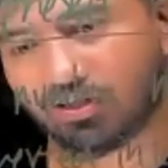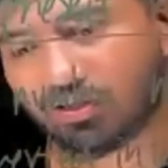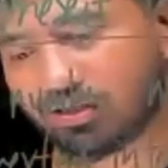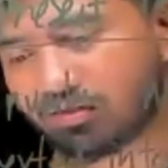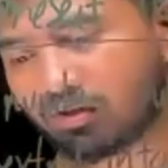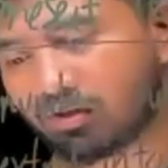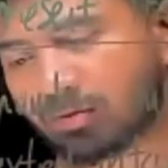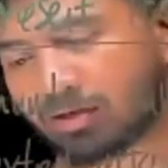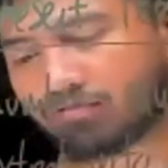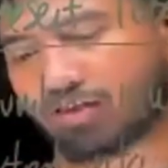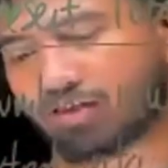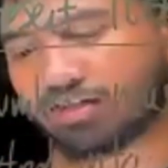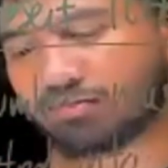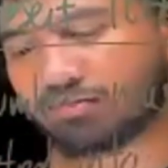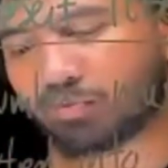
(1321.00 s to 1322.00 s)
it will be
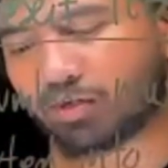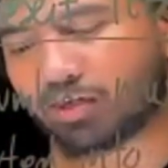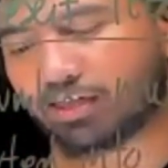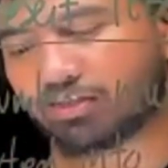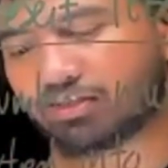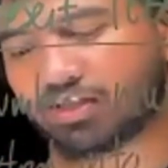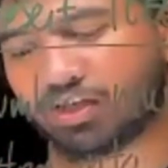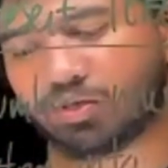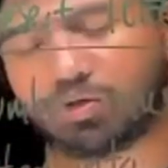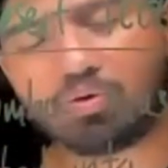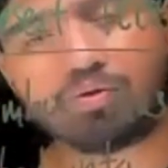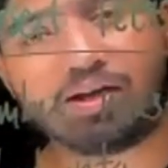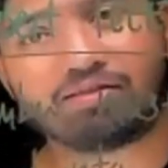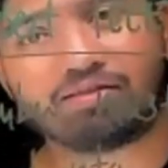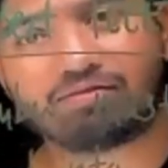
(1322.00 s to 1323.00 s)

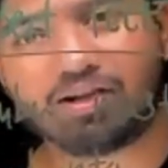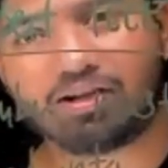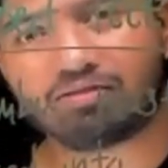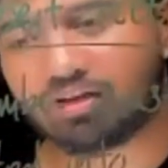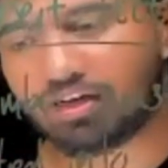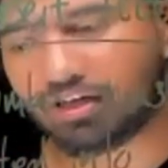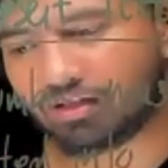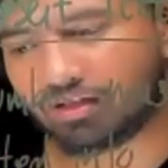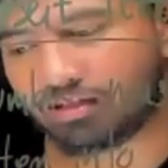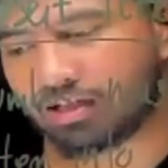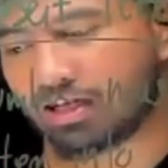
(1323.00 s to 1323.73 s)
1.0111.